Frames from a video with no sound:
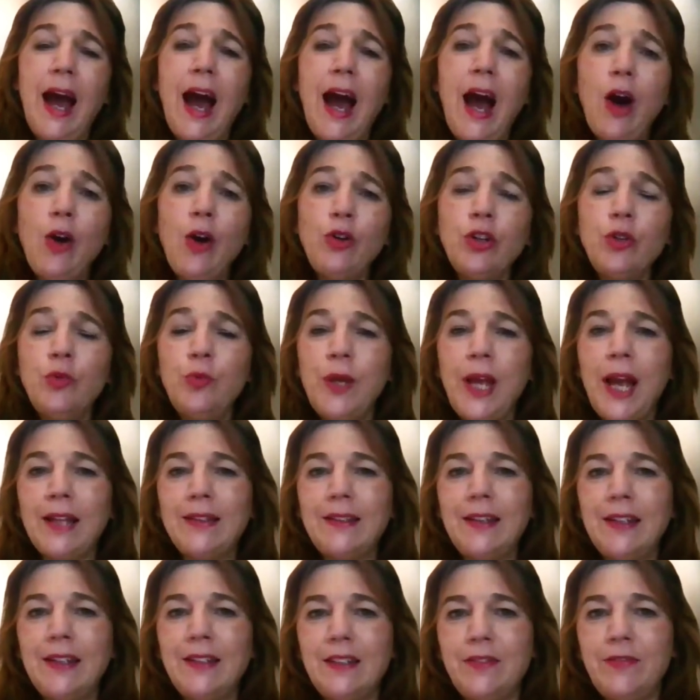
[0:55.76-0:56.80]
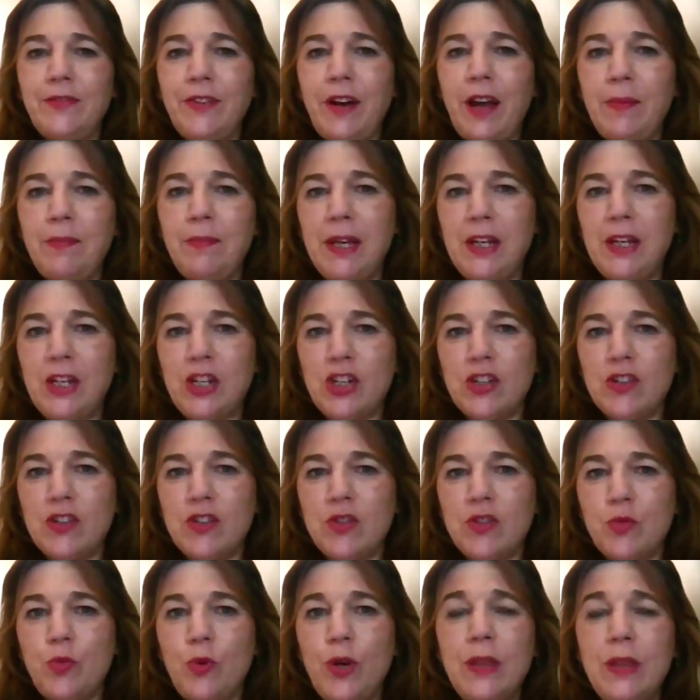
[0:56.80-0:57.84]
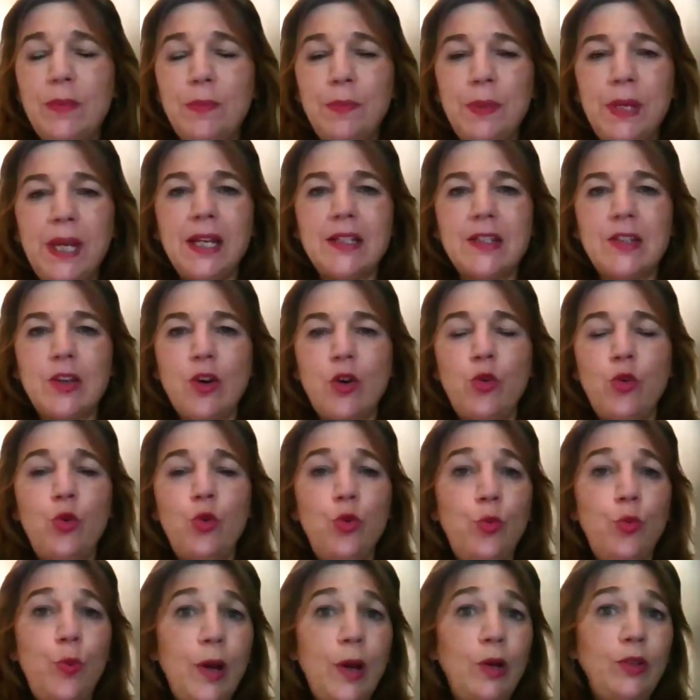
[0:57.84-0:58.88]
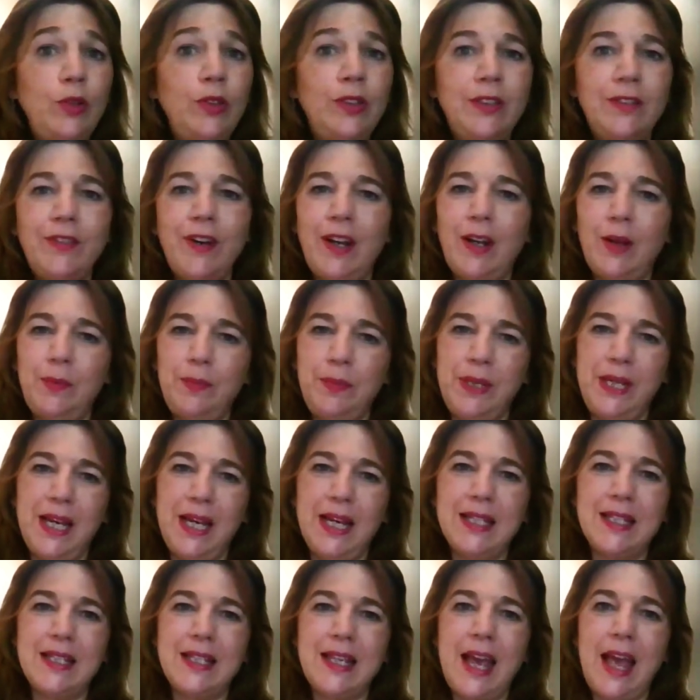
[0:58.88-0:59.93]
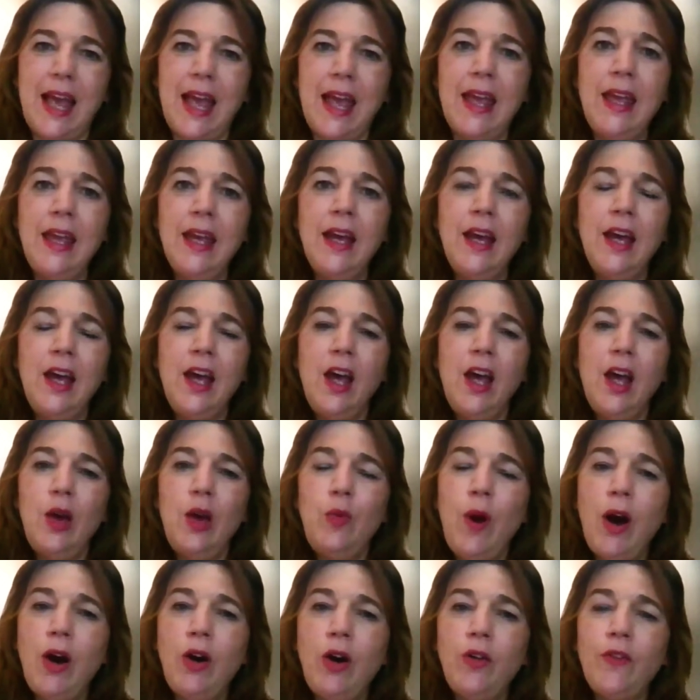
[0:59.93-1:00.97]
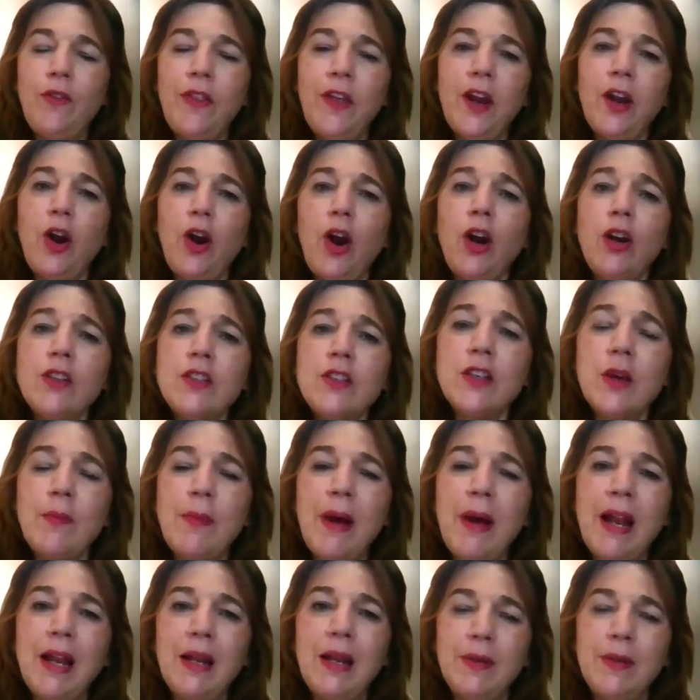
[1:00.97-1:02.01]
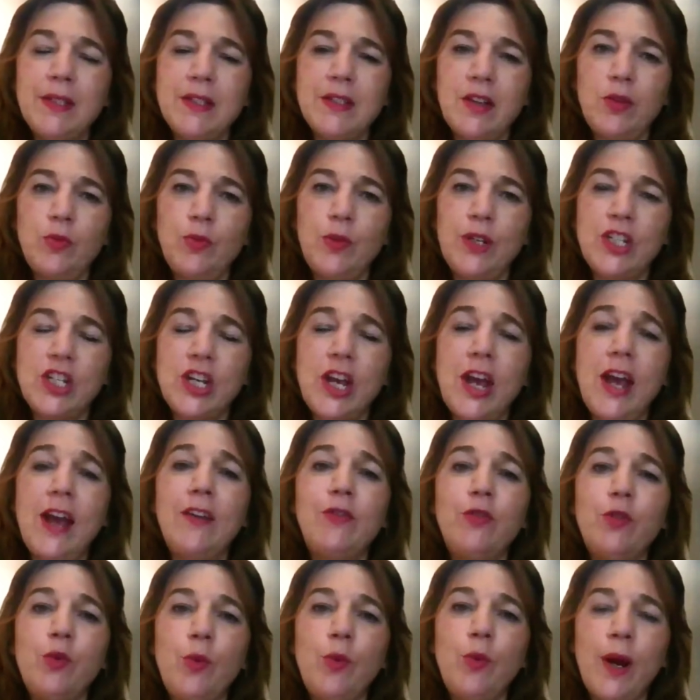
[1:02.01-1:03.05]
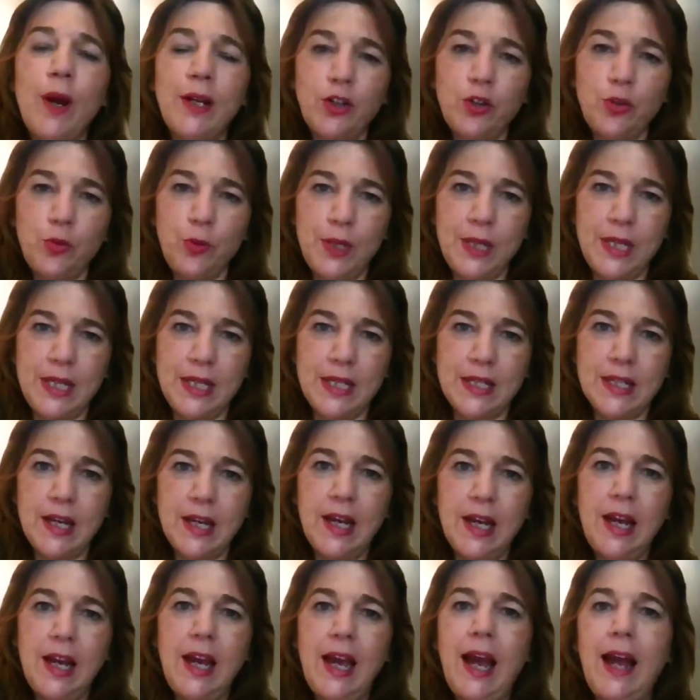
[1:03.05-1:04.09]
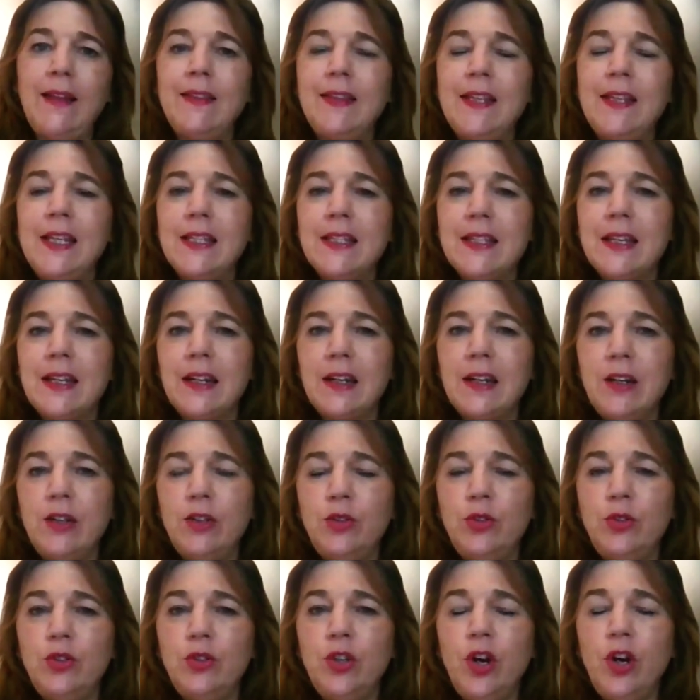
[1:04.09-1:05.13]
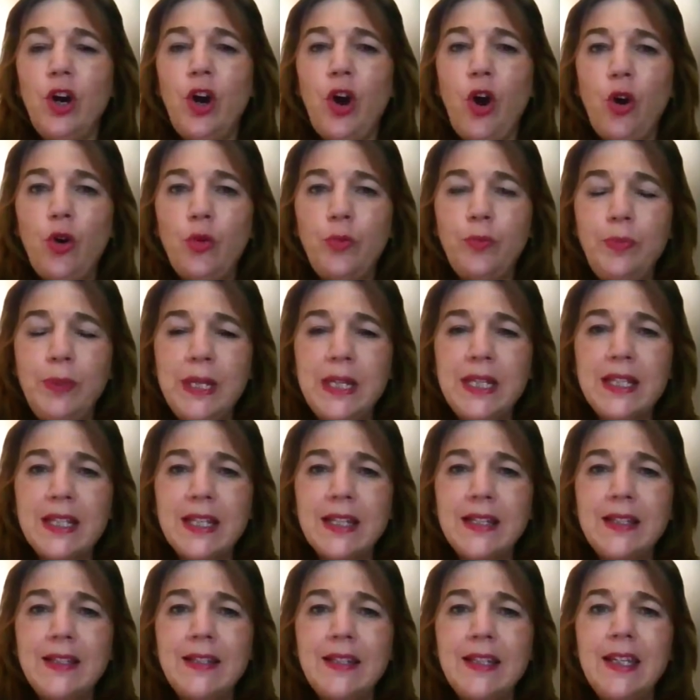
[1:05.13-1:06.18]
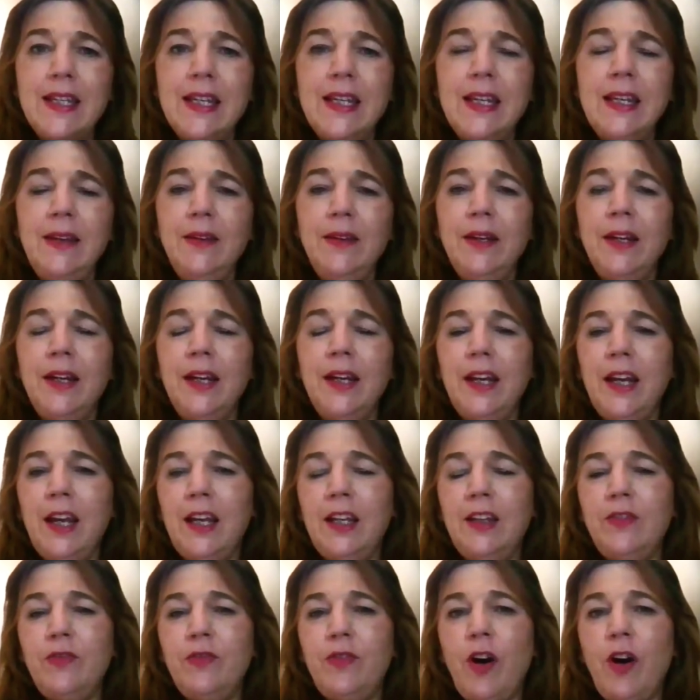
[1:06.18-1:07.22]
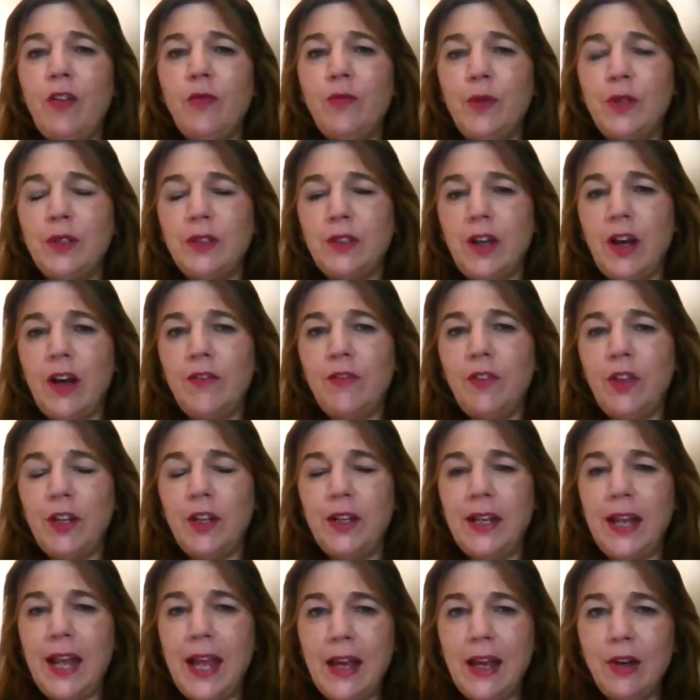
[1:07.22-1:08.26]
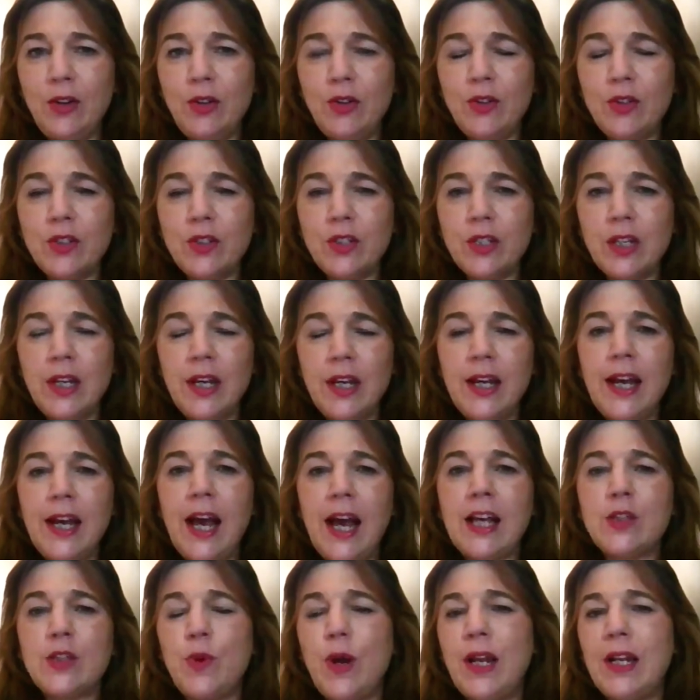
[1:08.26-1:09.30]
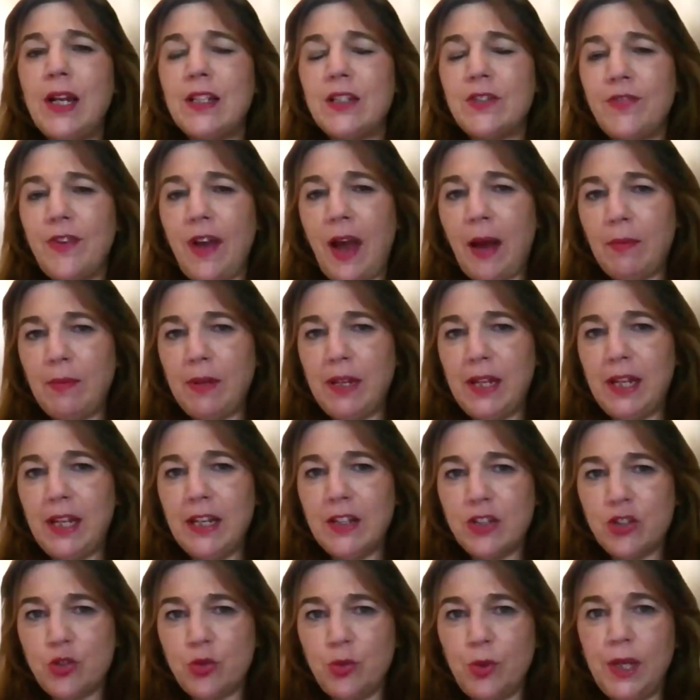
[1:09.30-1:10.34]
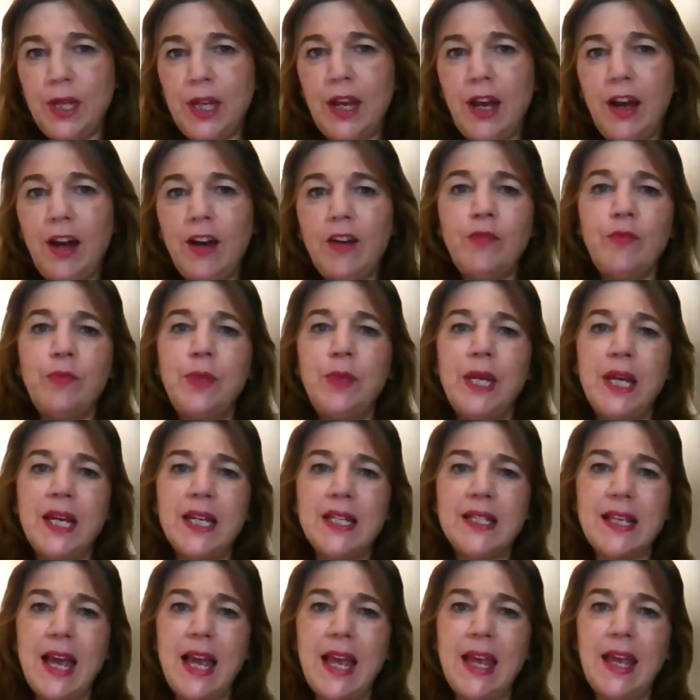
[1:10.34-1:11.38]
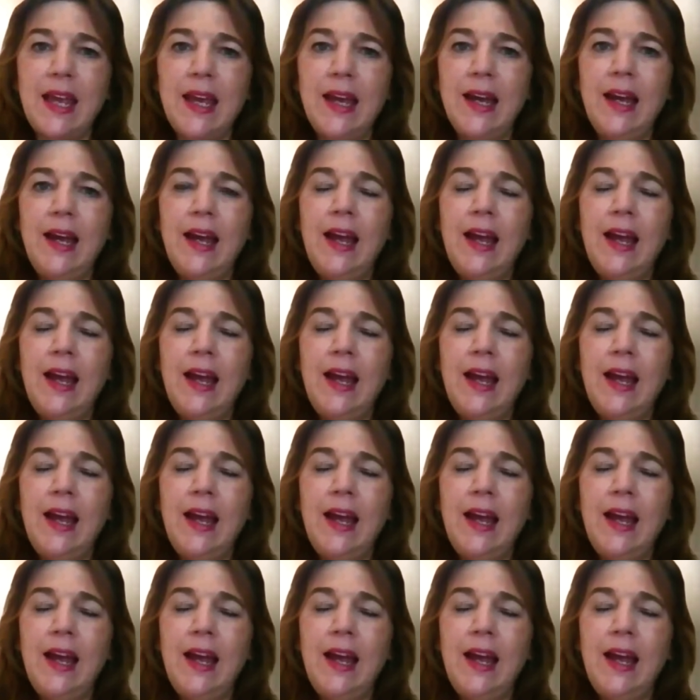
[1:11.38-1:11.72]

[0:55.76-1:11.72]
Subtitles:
How can we identify patients with PsO who will develop PsA? Well, there some elements on which everyone agrees, and these include obesity, involvement of the nails, as well as family history of PsA.